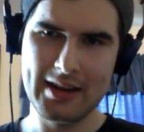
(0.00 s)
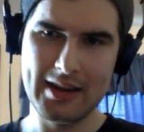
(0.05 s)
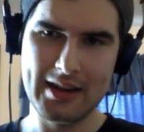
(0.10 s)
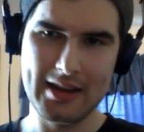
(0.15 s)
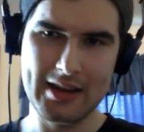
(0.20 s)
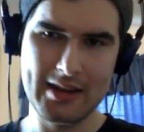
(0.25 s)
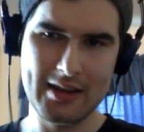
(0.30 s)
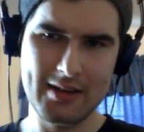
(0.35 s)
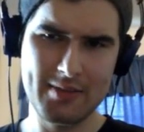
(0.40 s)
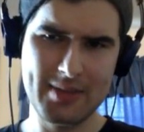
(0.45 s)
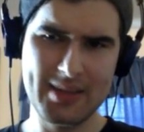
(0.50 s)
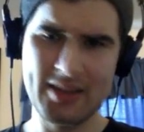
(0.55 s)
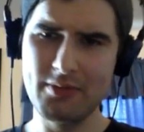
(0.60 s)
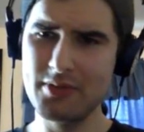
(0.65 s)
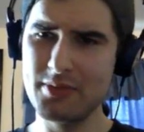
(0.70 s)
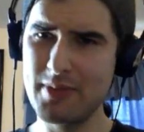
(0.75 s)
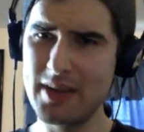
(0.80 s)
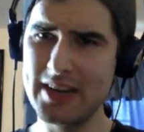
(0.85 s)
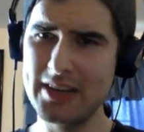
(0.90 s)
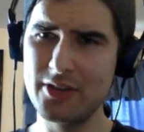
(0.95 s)
But that
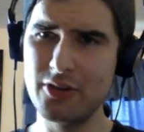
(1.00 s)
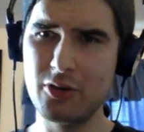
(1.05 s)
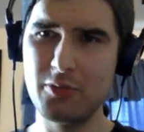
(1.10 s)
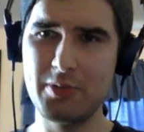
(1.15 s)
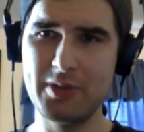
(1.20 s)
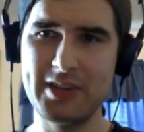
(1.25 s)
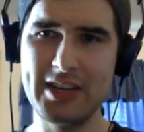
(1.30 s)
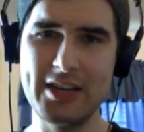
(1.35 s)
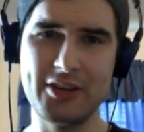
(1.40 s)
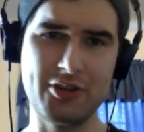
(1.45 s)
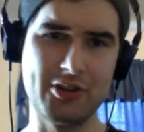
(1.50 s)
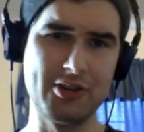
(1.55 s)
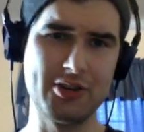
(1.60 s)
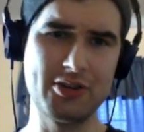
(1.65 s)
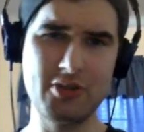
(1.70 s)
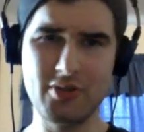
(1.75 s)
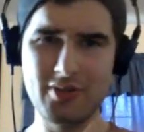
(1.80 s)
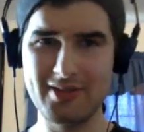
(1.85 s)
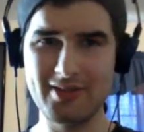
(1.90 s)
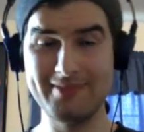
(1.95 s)
was my interpretation.
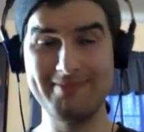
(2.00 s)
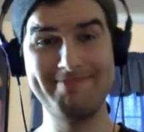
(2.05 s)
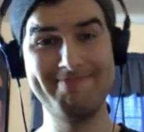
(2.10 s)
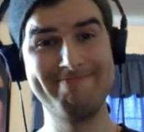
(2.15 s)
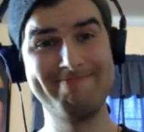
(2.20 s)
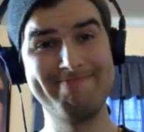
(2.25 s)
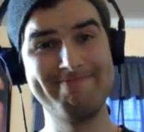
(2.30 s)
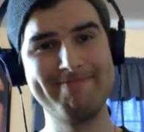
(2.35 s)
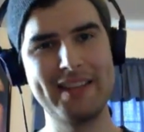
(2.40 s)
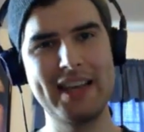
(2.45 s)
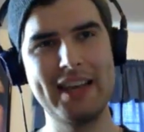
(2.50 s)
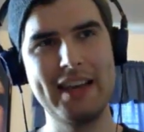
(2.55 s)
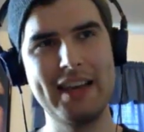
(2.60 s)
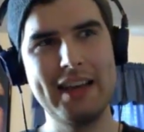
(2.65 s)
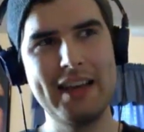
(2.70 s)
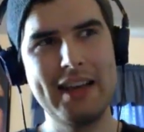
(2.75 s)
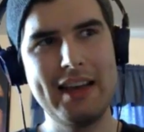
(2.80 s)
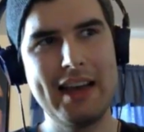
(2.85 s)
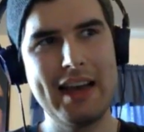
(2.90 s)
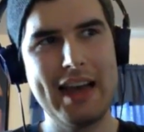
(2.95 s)
So
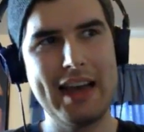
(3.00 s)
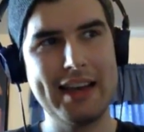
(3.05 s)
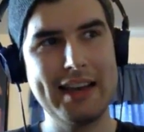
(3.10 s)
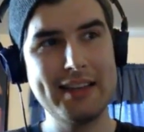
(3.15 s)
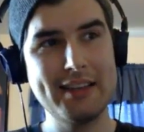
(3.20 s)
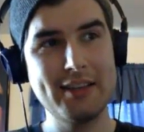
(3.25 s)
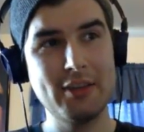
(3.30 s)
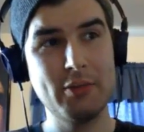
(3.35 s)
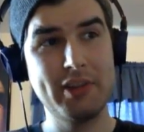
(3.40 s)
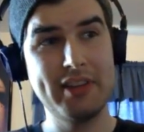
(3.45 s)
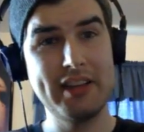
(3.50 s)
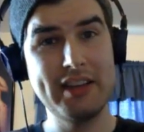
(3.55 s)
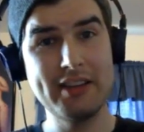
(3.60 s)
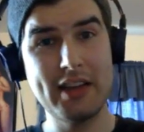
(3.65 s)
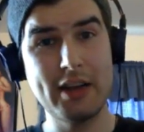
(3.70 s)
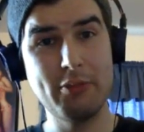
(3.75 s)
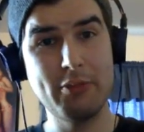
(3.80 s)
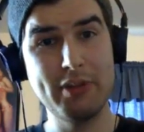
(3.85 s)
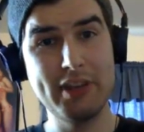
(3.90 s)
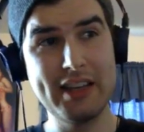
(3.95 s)
I guess there were things
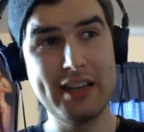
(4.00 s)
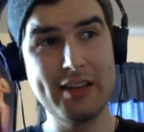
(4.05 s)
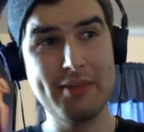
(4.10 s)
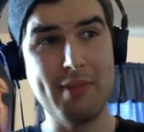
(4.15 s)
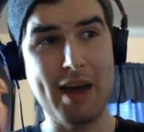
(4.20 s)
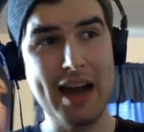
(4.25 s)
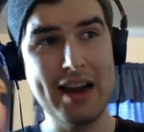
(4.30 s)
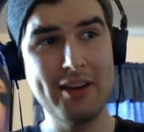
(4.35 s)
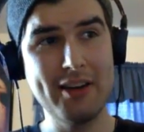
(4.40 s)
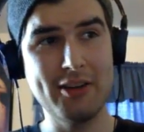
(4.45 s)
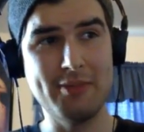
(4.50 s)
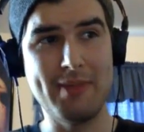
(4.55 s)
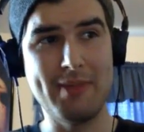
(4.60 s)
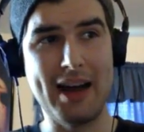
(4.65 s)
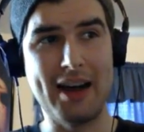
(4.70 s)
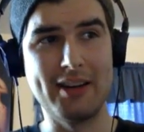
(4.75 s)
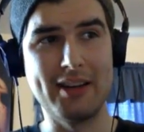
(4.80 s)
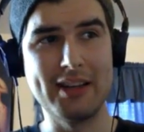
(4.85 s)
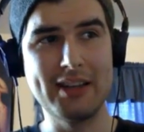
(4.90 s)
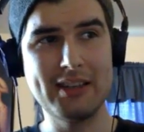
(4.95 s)
I really admired
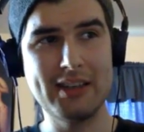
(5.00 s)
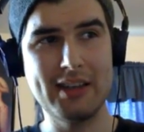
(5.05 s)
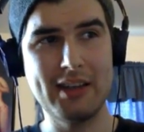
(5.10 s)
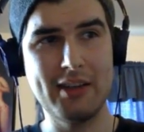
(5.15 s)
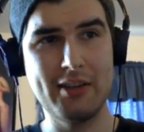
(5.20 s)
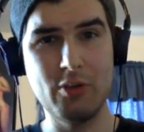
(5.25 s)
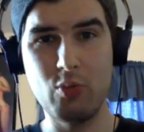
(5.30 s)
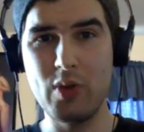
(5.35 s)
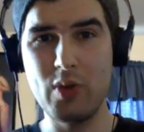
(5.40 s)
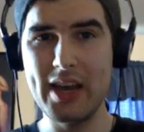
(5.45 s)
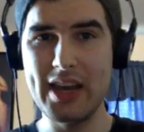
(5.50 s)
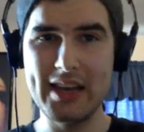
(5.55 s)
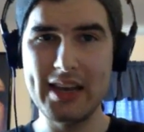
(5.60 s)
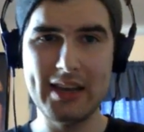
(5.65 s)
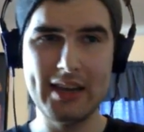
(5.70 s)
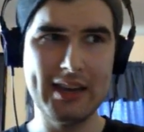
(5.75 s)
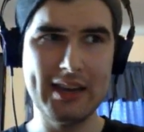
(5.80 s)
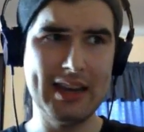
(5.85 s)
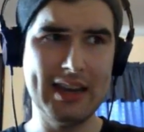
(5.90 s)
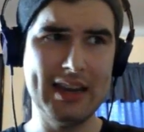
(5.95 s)
about it. The
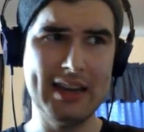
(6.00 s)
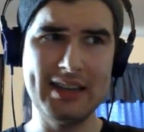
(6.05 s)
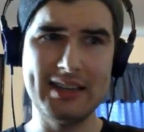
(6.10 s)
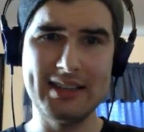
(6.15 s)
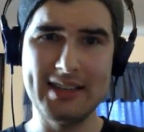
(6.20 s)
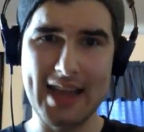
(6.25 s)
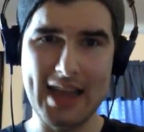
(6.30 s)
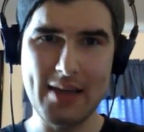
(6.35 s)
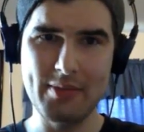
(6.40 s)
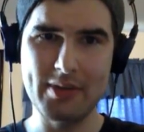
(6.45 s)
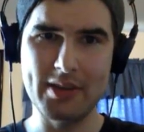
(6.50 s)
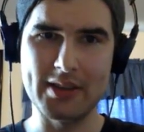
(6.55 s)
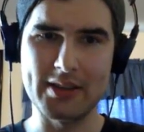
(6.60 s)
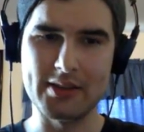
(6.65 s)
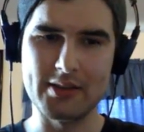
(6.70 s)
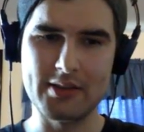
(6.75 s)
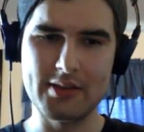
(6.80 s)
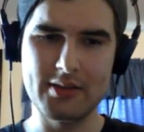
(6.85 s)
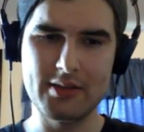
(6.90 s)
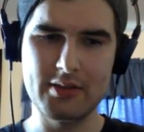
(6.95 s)
way it
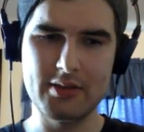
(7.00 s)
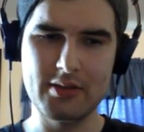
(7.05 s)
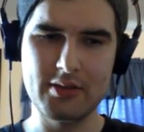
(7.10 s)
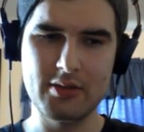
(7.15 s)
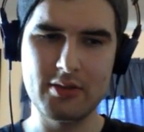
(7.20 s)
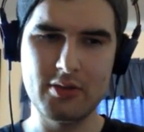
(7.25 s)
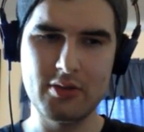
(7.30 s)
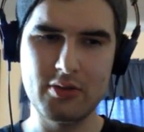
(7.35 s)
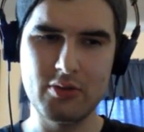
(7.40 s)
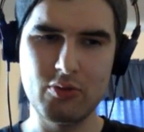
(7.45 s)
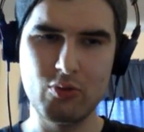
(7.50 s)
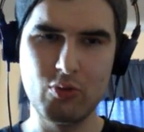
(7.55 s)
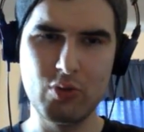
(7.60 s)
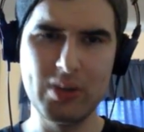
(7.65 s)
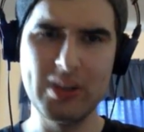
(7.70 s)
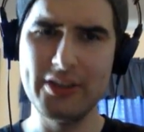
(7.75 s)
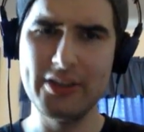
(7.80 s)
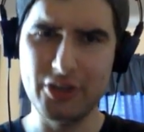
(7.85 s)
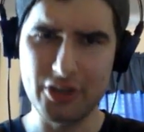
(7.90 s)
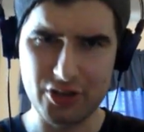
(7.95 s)
examines
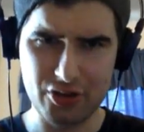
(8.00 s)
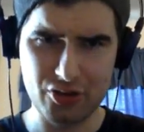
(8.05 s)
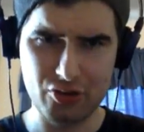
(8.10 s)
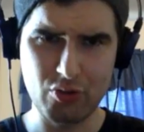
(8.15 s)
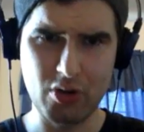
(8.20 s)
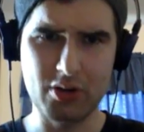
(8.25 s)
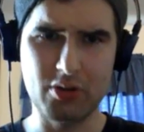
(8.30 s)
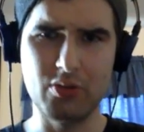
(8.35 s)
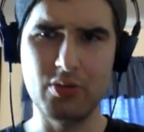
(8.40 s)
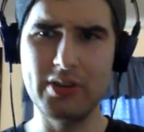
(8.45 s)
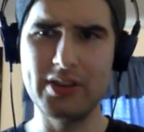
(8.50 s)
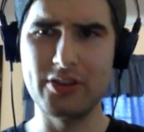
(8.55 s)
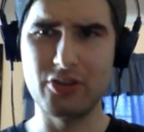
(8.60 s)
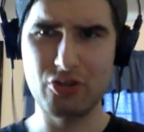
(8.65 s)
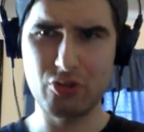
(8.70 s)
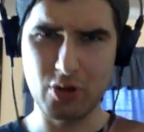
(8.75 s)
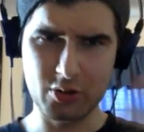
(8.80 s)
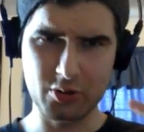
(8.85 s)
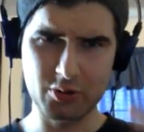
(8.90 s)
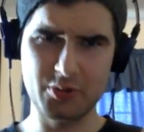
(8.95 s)
religious struggle and
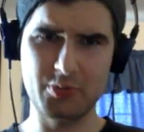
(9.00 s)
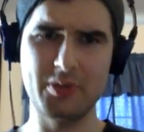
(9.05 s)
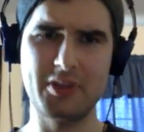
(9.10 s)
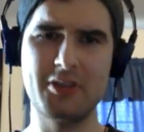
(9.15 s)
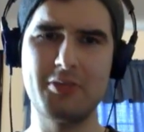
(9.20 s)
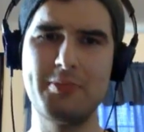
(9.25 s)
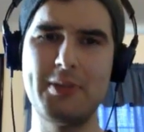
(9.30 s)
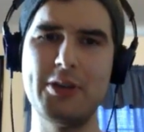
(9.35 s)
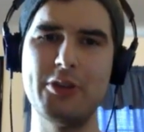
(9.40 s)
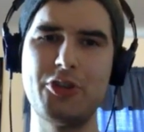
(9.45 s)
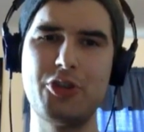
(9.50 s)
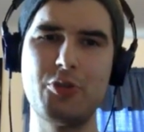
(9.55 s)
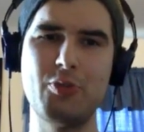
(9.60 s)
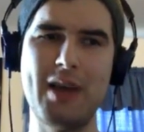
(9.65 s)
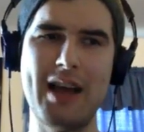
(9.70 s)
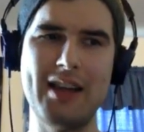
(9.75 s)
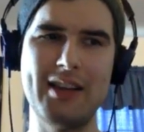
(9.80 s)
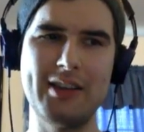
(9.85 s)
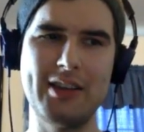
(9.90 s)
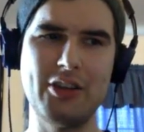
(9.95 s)
struggles with
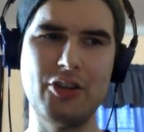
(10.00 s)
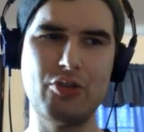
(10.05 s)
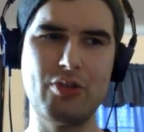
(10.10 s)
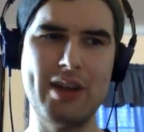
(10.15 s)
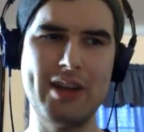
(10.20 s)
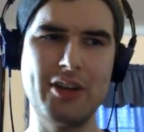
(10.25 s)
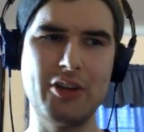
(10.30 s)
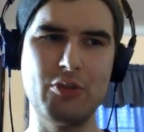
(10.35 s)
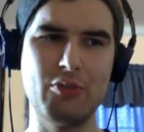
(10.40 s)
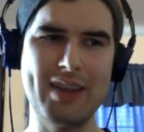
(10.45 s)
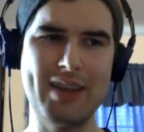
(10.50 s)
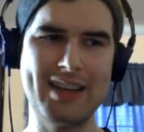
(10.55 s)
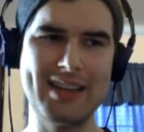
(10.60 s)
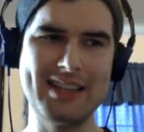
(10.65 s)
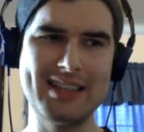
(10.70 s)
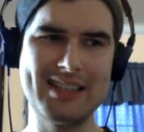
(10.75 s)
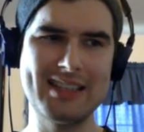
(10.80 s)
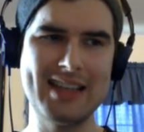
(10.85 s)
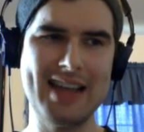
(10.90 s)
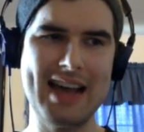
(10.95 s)
spirituality, trying to
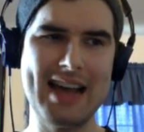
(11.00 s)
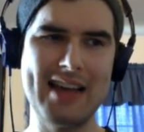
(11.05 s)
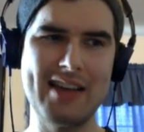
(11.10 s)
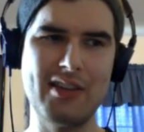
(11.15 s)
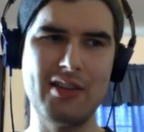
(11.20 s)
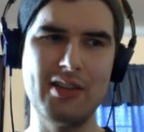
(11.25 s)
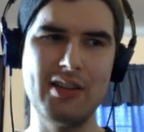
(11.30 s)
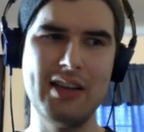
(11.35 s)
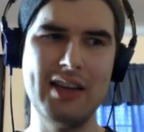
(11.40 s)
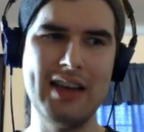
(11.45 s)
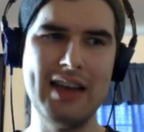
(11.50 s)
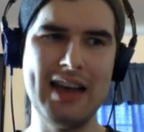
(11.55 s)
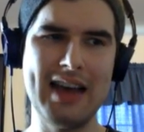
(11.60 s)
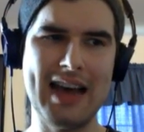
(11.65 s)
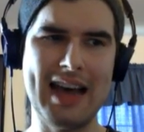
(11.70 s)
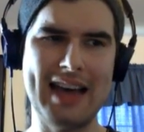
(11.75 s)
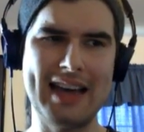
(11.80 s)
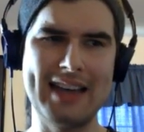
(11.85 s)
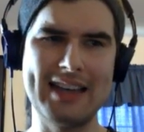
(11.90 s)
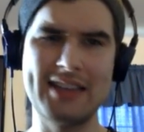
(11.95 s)
reconcile,
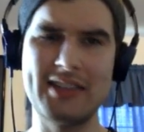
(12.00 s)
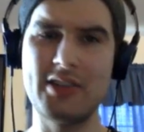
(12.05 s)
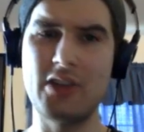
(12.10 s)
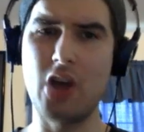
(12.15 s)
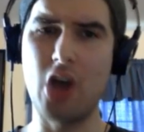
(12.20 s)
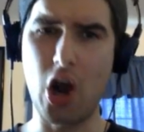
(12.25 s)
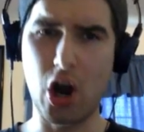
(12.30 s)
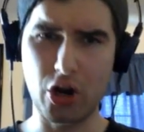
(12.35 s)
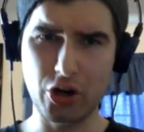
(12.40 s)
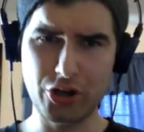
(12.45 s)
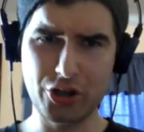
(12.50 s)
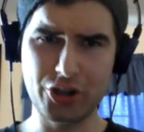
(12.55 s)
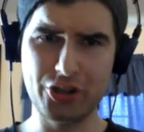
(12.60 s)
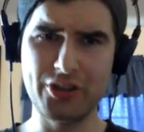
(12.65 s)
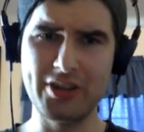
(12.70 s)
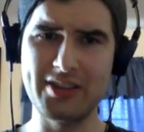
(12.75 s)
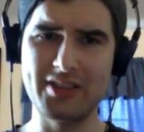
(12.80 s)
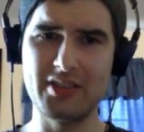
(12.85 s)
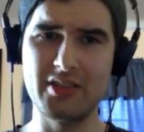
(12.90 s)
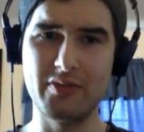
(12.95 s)
I guess, the
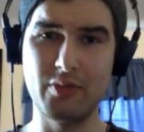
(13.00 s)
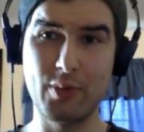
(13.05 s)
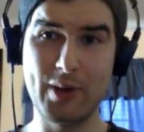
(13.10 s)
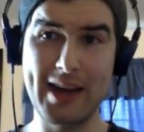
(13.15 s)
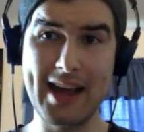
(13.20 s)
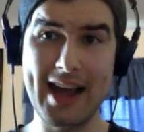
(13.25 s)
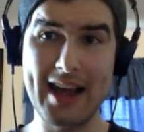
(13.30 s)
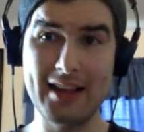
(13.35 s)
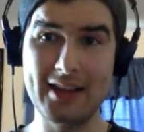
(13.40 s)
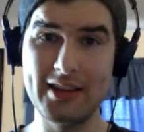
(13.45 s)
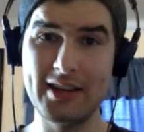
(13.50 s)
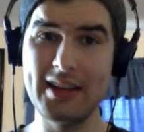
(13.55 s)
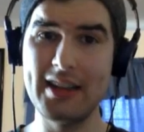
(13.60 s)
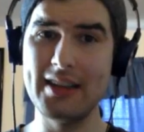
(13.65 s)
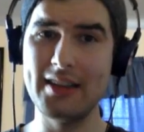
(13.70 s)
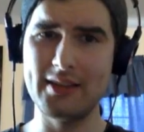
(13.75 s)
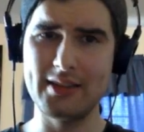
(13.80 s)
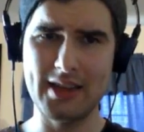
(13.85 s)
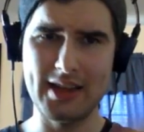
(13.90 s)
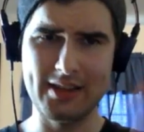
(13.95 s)
harshness of reality
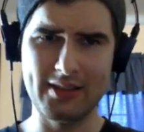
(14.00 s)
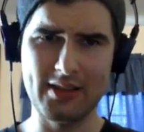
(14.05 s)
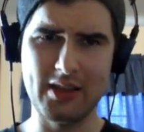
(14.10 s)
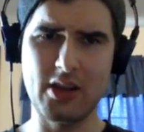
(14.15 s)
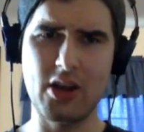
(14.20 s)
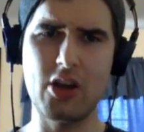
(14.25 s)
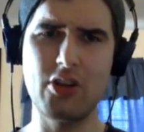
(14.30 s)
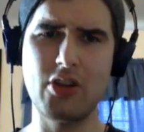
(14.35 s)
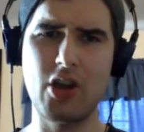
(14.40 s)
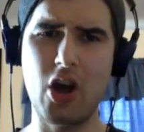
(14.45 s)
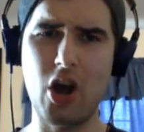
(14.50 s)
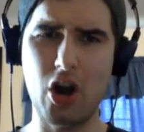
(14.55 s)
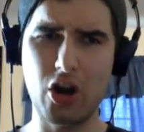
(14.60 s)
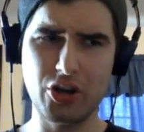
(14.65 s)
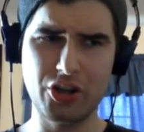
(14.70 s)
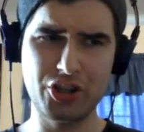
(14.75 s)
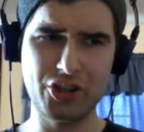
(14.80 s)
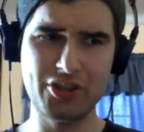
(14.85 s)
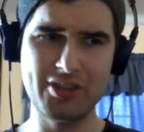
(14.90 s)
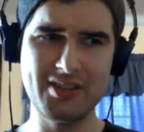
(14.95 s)
and the
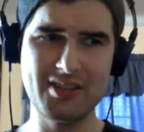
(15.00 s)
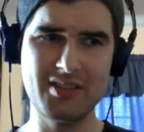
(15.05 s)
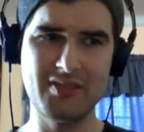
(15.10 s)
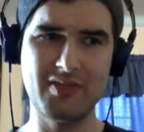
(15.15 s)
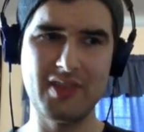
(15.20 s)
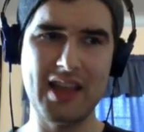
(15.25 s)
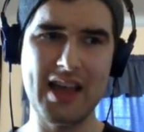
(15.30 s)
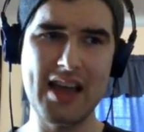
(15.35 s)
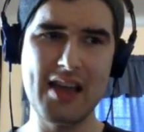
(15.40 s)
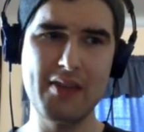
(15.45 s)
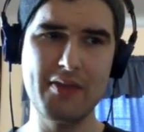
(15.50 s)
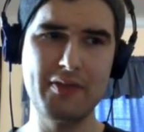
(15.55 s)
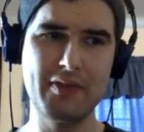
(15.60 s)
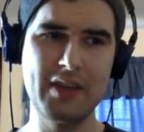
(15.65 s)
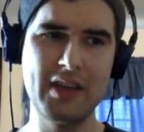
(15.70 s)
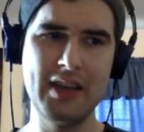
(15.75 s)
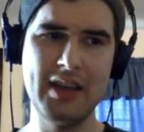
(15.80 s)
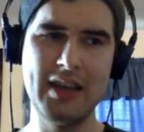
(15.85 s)
harshness of life,